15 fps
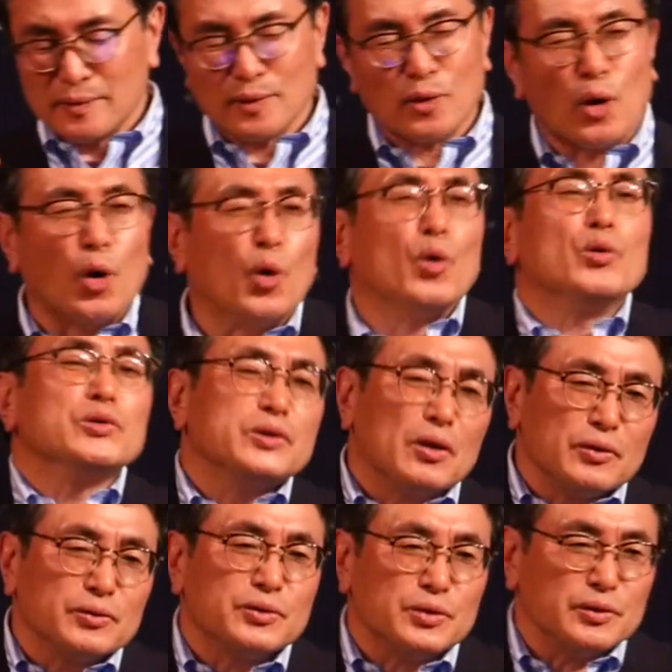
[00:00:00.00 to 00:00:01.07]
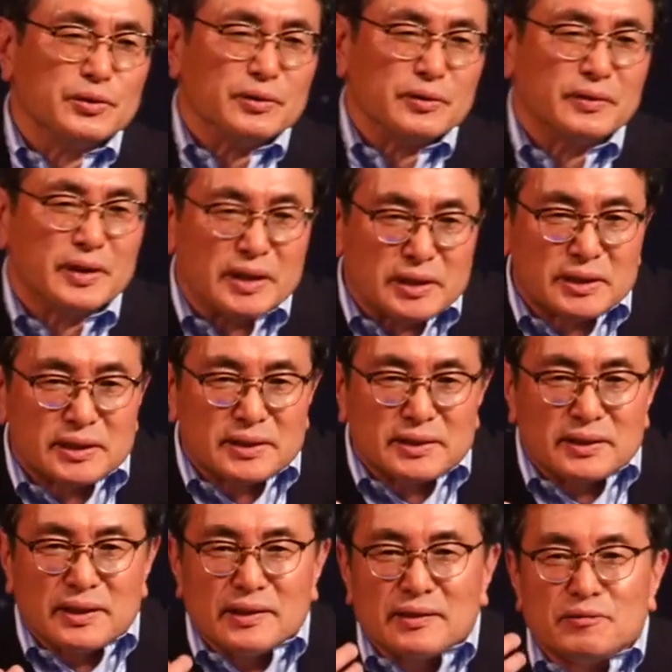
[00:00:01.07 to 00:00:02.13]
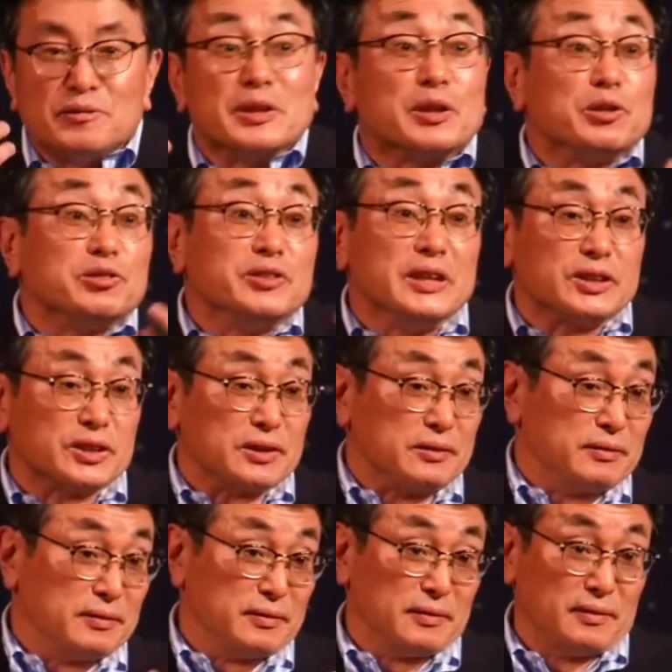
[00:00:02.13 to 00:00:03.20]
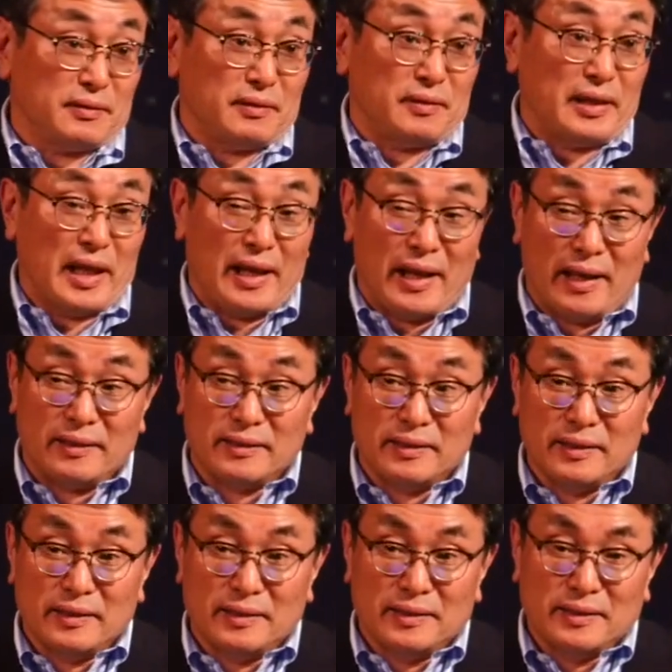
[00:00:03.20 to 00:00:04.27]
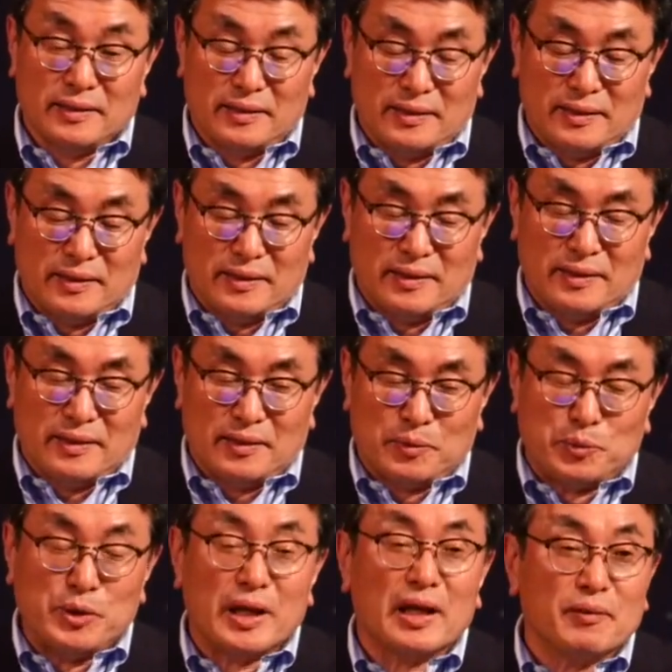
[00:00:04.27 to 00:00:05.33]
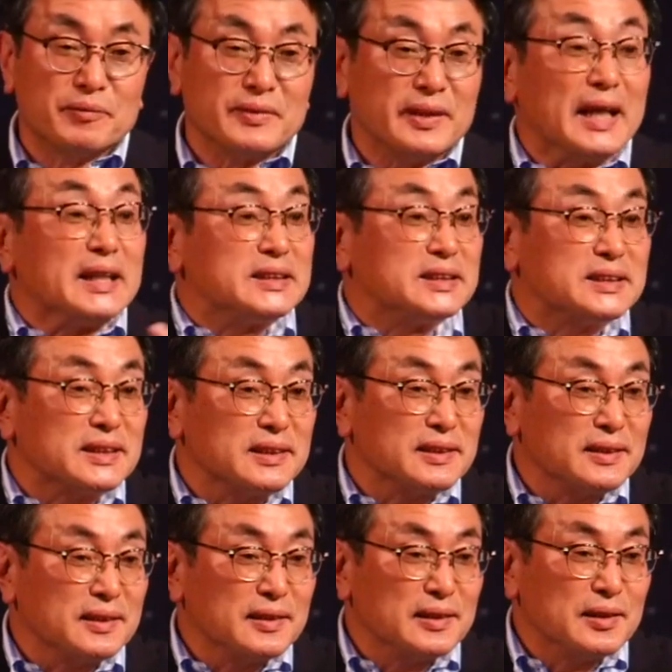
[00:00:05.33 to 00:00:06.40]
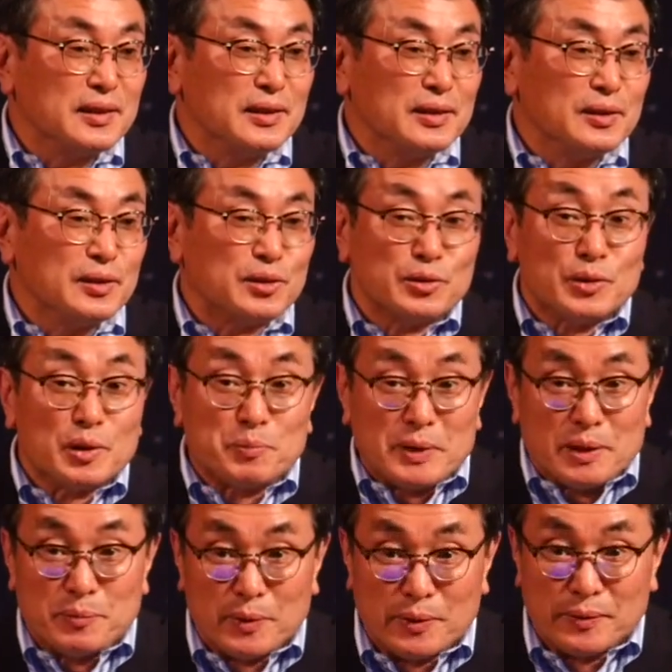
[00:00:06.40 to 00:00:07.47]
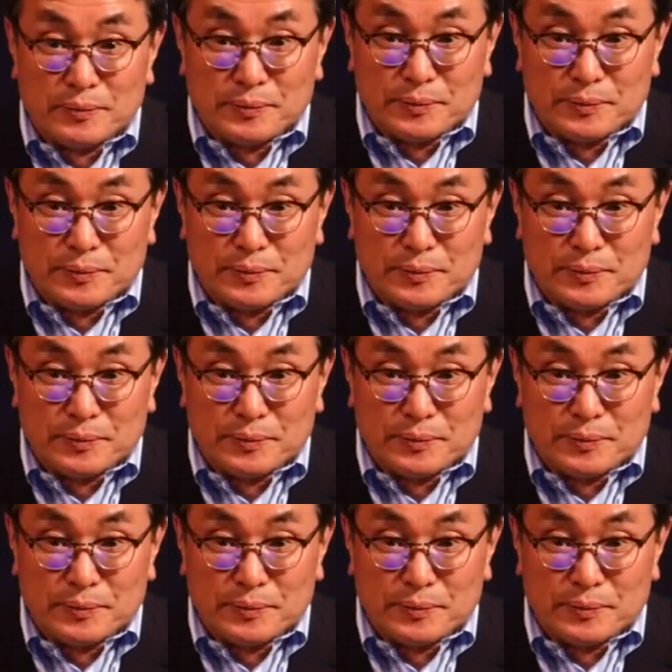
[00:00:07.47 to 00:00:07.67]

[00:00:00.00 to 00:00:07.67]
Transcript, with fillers: hold on to this recognition that we have debts to the people.